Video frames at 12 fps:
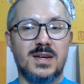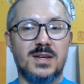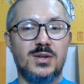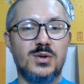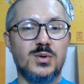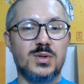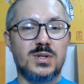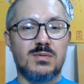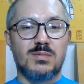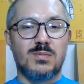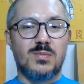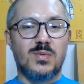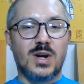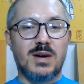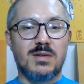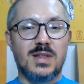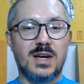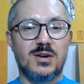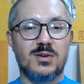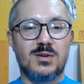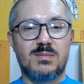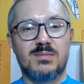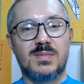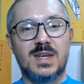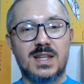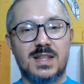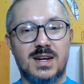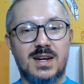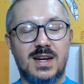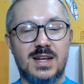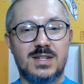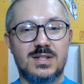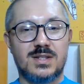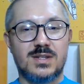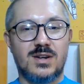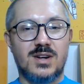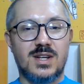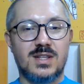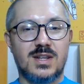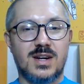used whatever they could get their hands on.